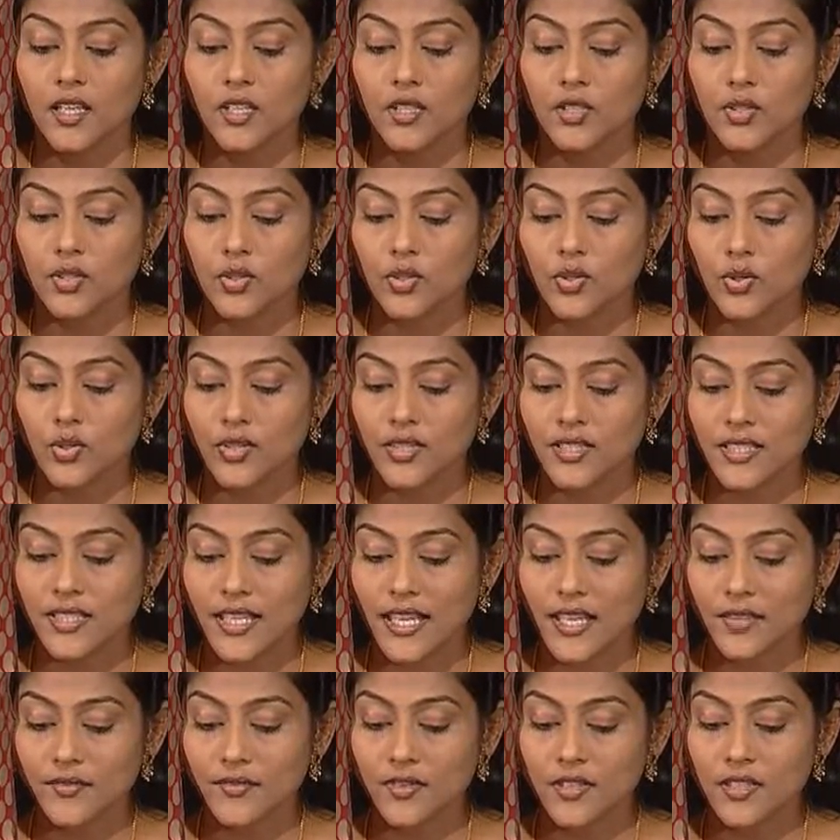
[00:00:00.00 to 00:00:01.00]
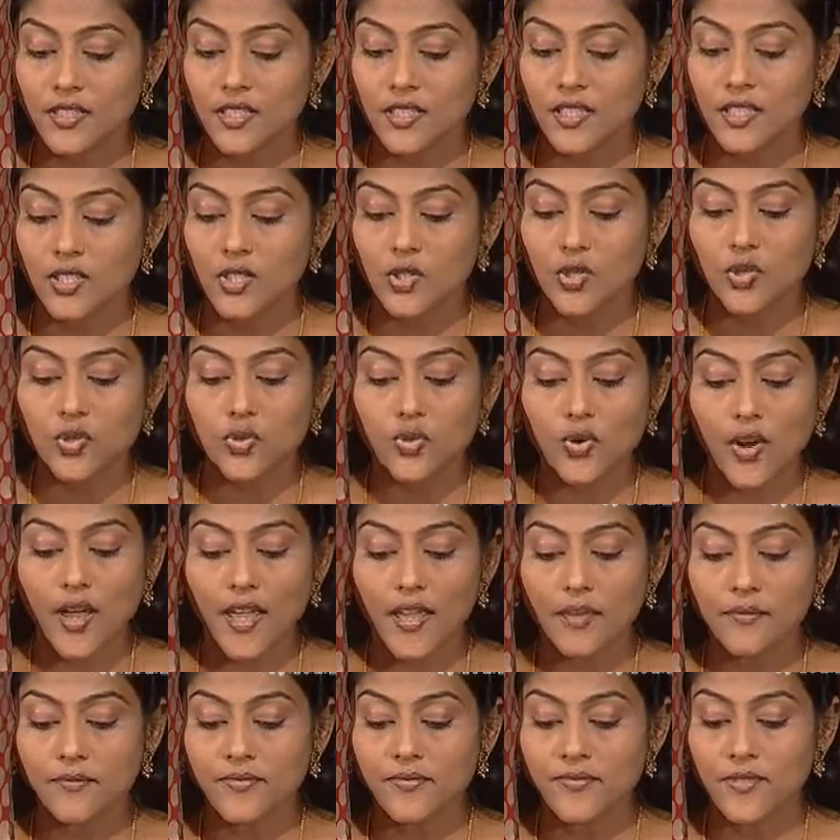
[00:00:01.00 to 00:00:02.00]
So David
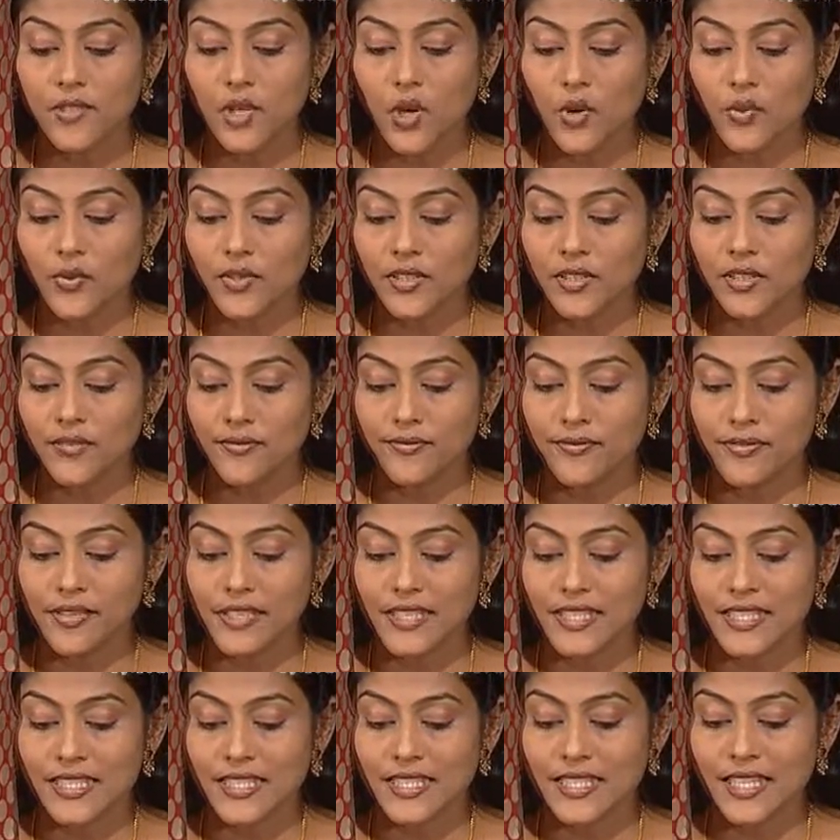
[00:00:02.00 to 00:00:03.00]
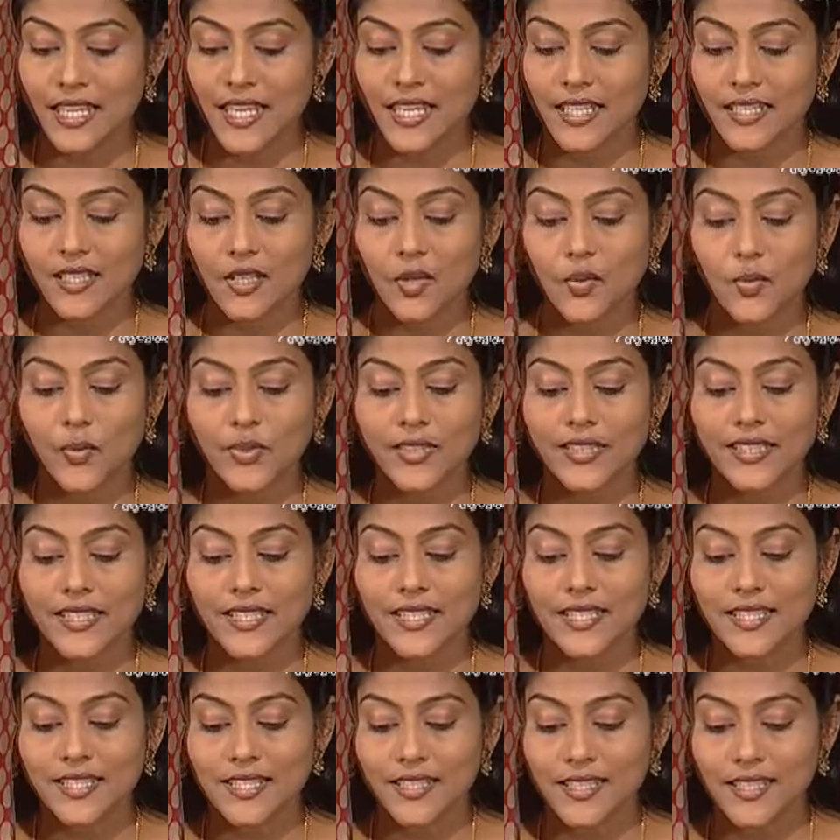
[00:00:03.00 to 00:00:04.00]
triumphed over the Philistine with
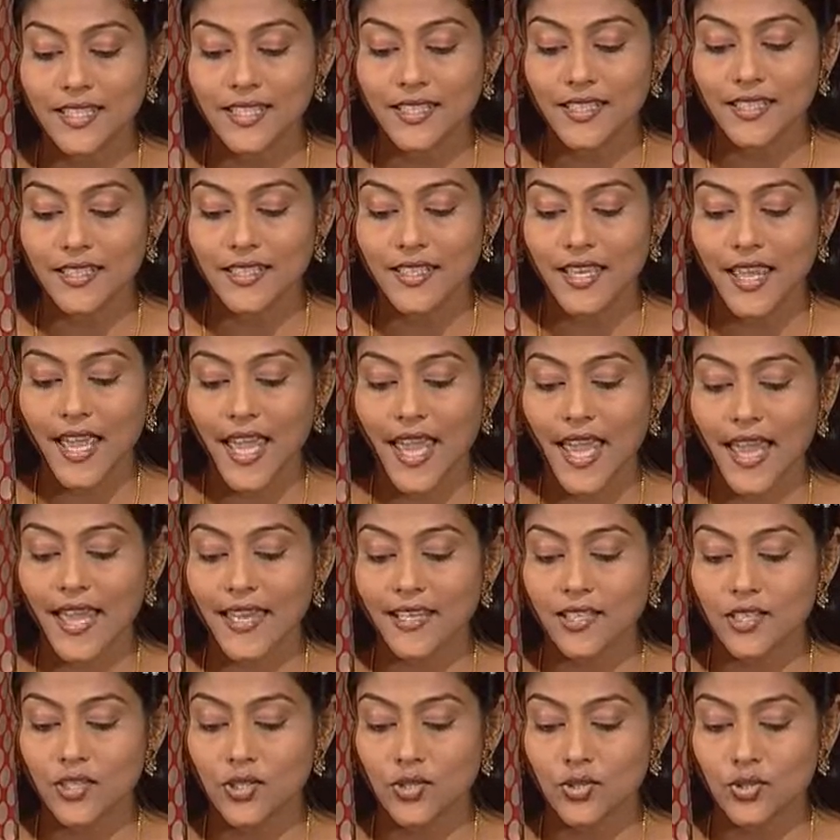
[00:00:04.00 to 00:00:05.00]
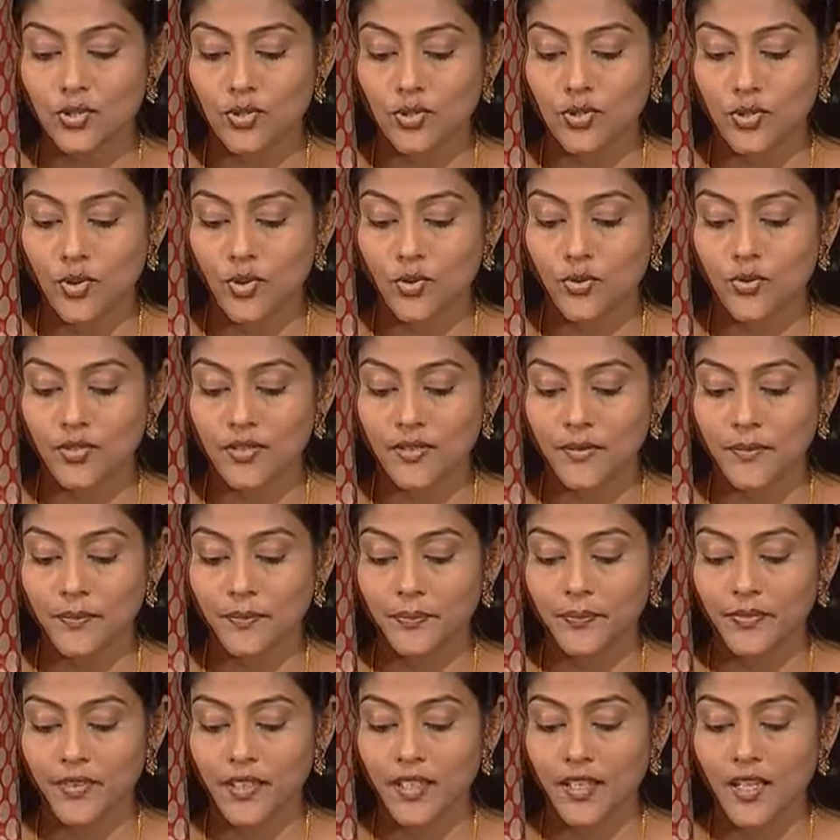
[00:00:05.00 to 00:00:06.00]
a sling and a stone.
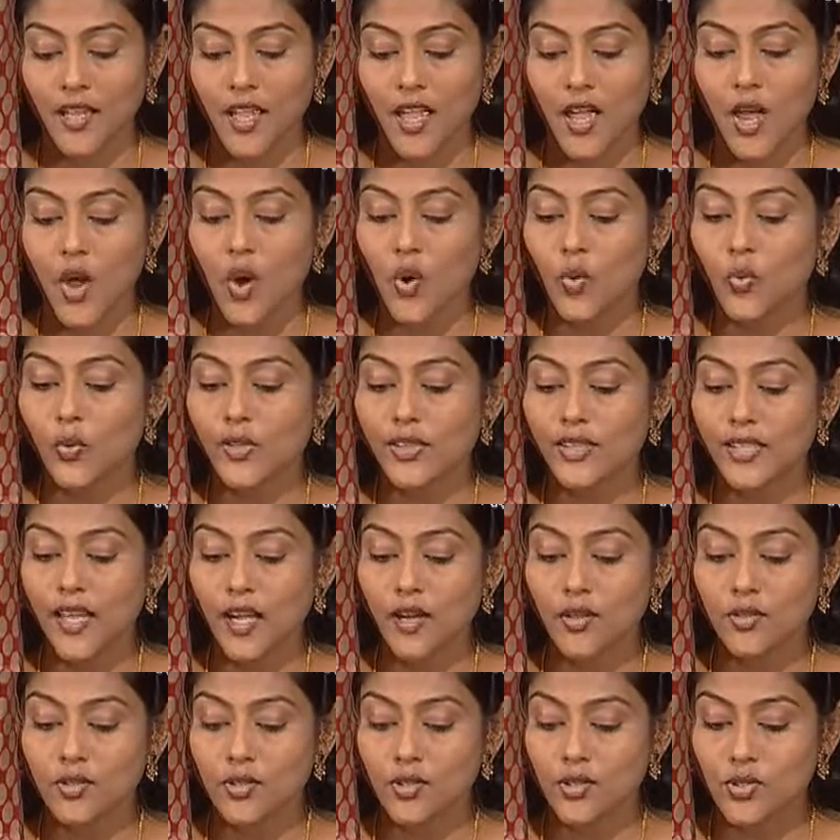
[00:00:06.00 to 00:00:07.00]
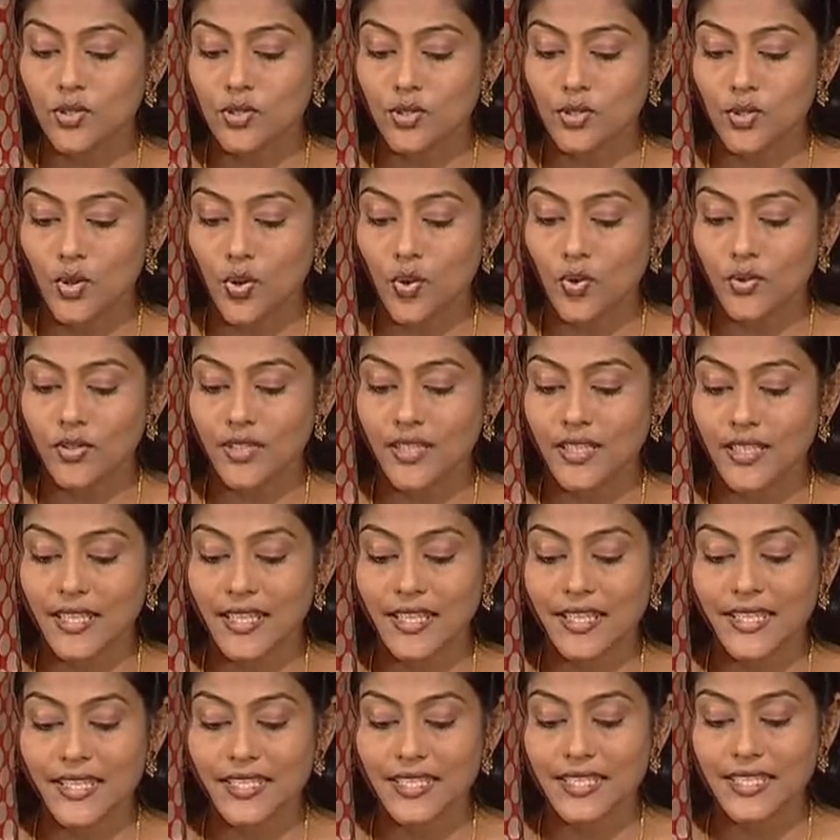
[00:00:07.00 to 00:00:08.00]
Without a sword
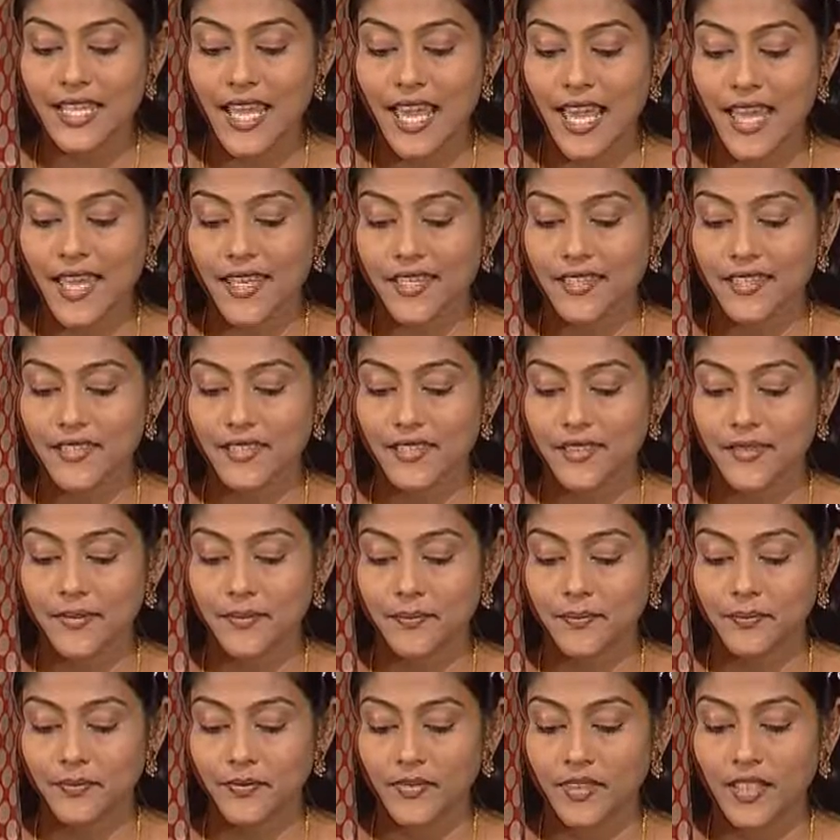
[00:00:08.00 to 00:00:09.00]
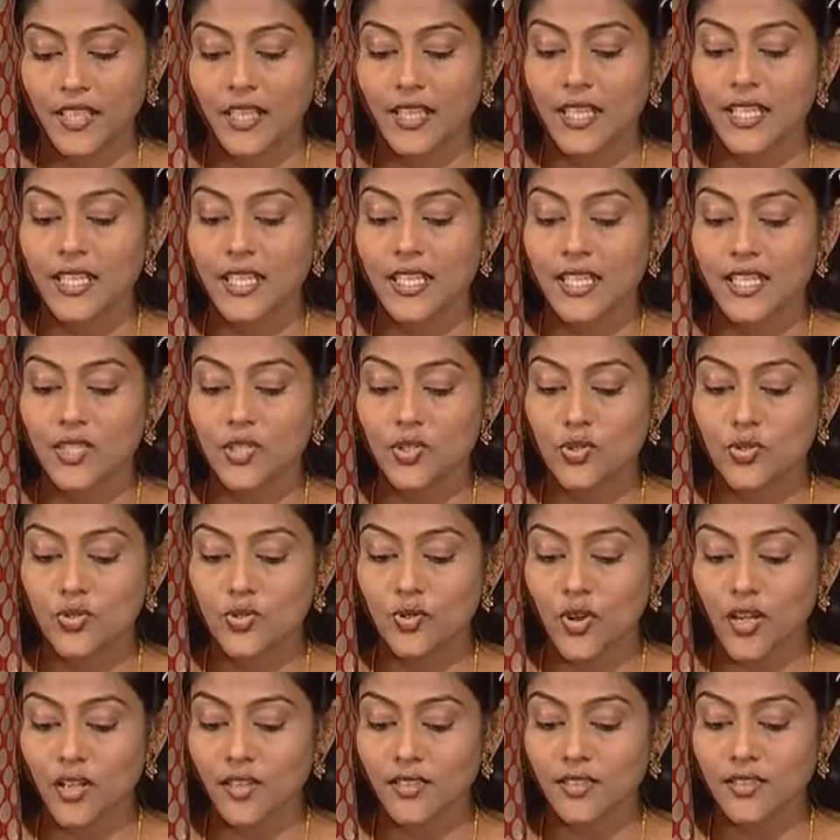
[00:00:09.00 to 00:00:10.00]
in his hand, he
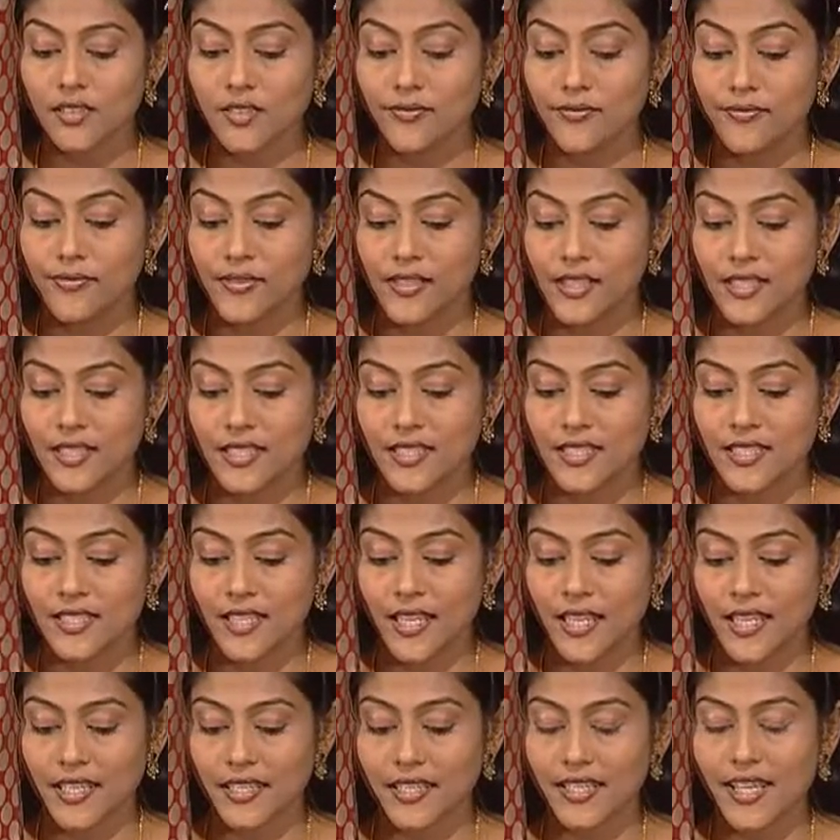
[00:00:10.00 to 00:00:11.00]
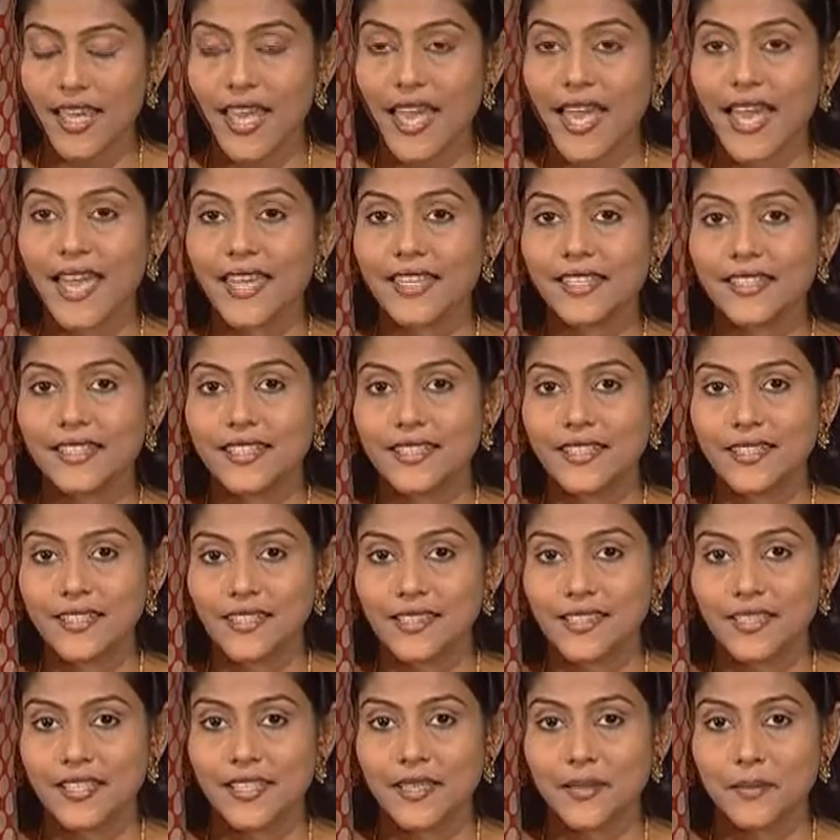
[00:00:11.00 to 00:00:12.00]
struck the Philistine and
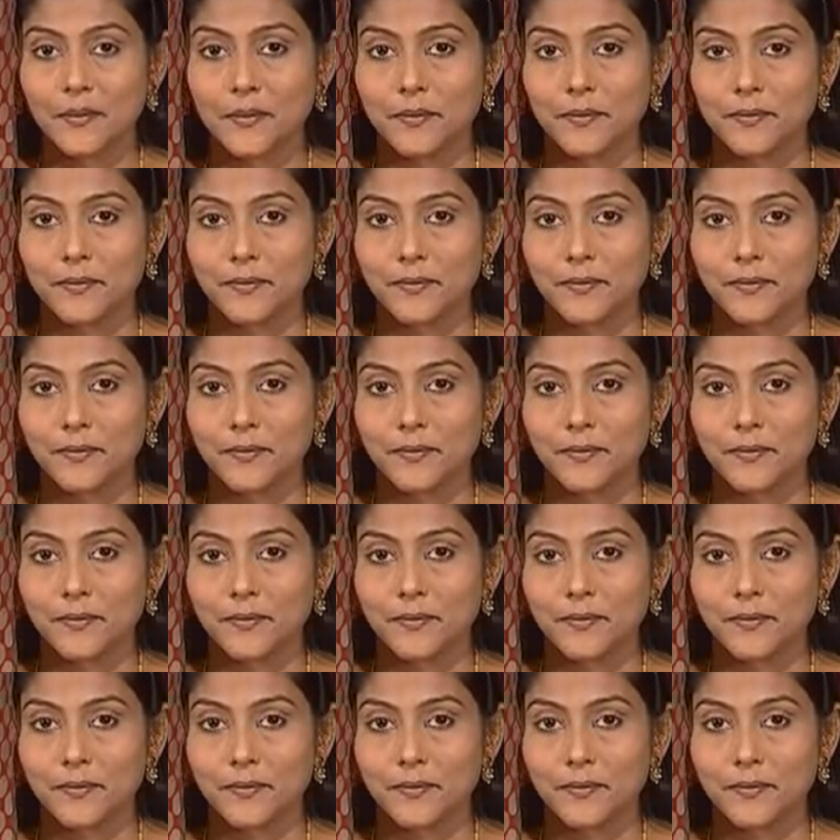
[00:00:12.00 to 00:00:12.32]
killed him.